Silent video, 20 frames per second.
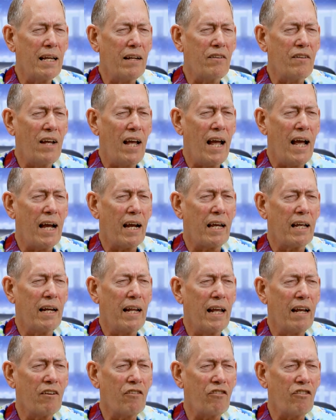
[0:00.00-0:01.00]
attack and
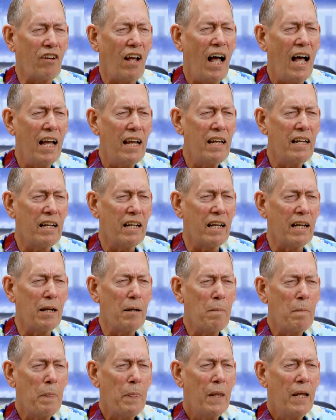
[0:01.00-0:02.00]
anxiety
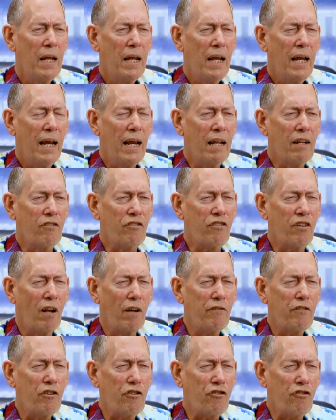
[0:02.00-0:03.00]
and
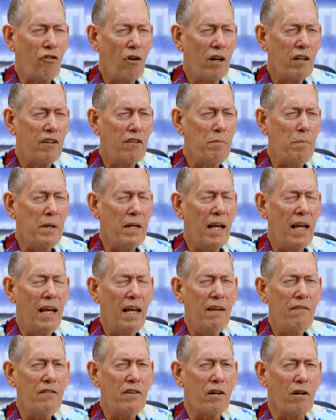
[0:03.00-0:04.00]
self-destructive
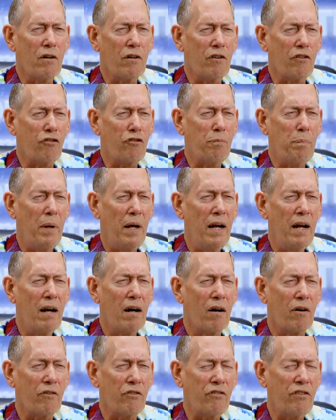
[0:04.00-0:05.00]
behavior,
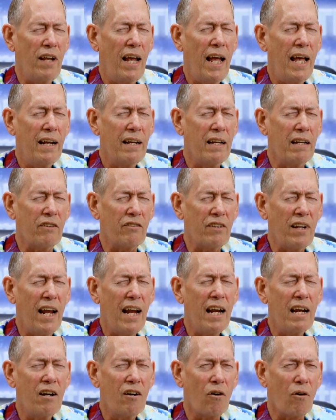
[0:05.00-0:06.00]
despair, sadness,
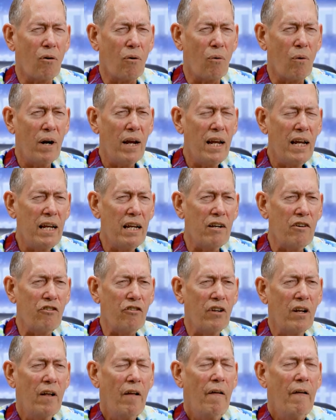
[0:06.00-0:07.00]
anger,
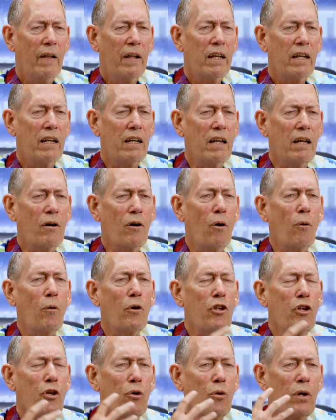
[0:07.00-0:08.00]
rage.
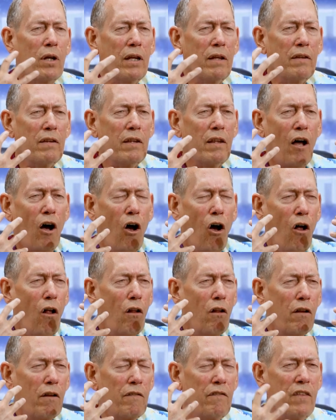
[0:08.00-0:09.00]

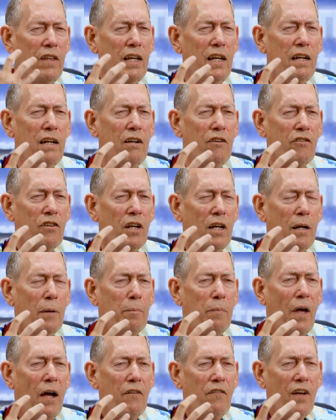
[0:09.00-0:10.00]
All of these,
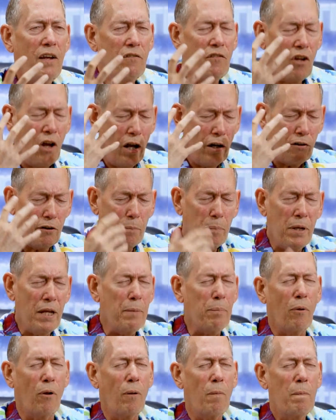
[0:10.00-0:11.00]
I've talked to
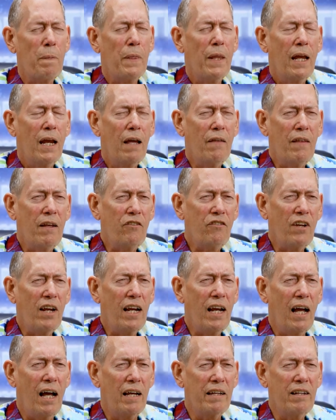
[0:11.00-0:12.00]
people and they
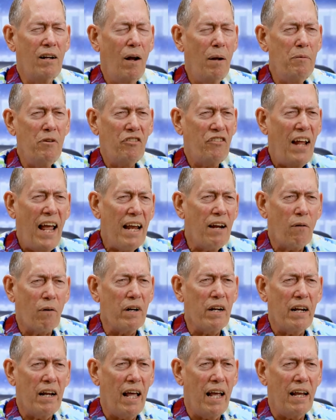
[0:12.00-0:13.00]
say, I'm just
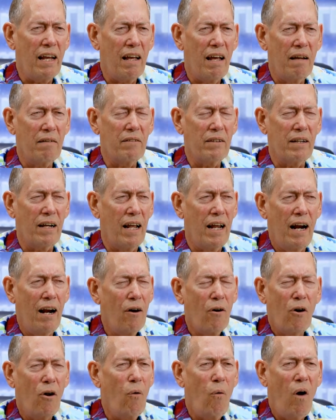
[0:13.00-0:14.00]
angry today. I
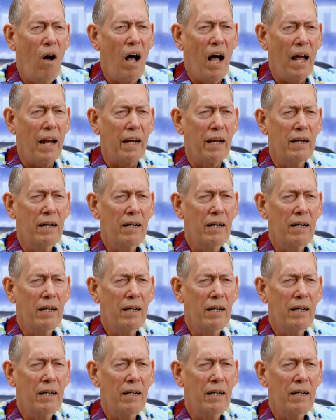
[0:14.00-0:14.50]
don't know why.